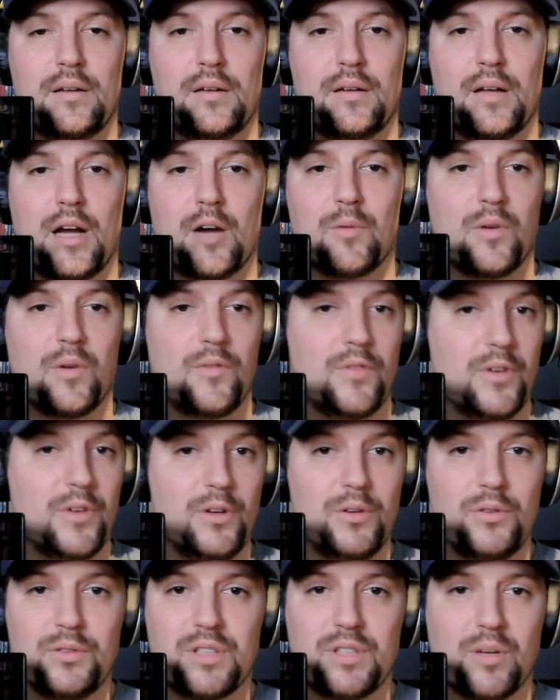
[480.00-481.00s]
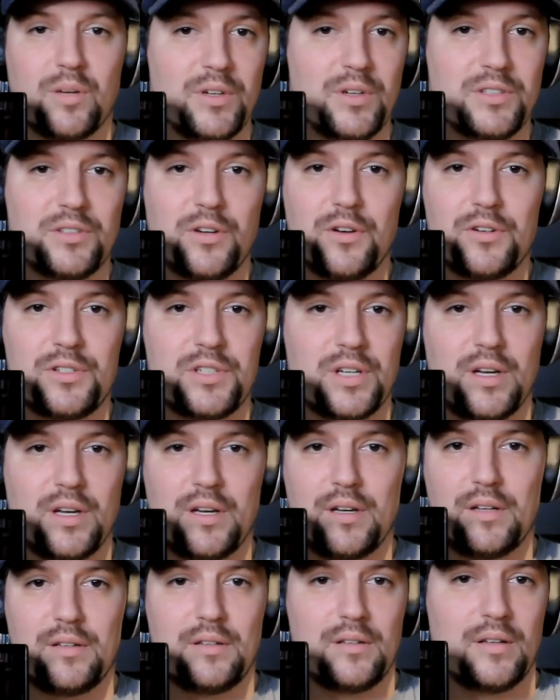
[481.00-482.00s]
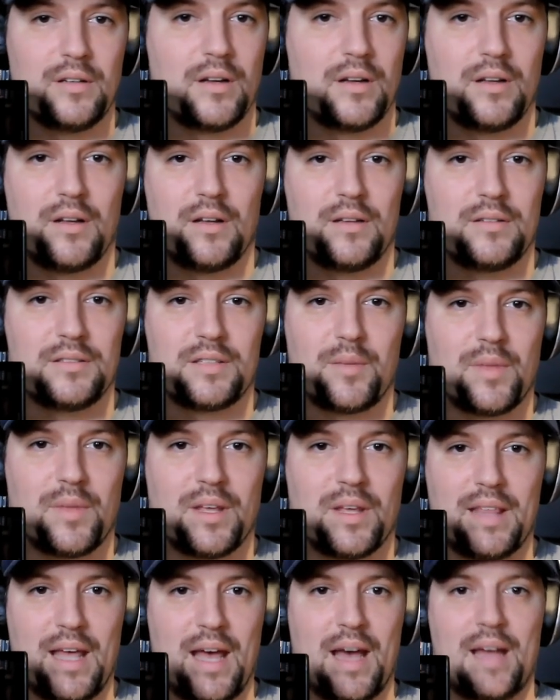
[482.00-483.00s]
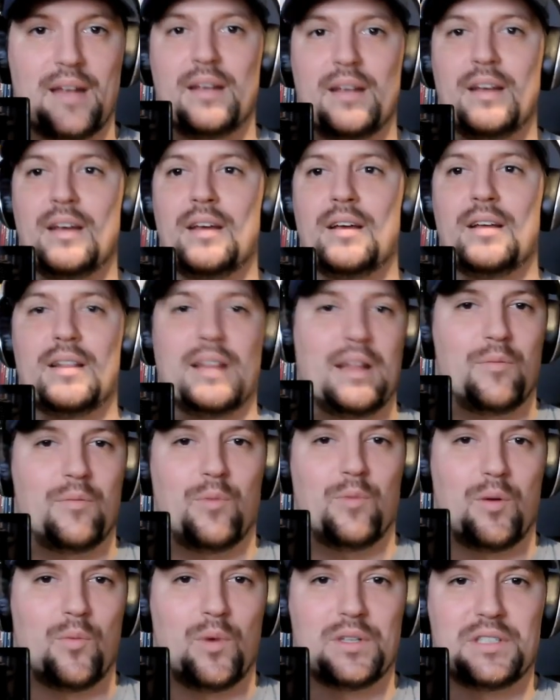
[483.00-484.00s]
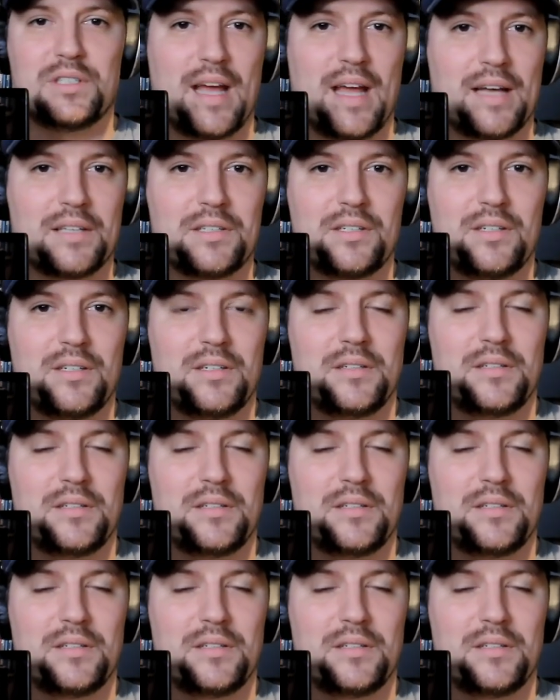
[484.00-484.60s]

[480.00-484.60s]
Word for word: a review, some research, uh, uh something like that. Eh, mm-hmm. What, what's next?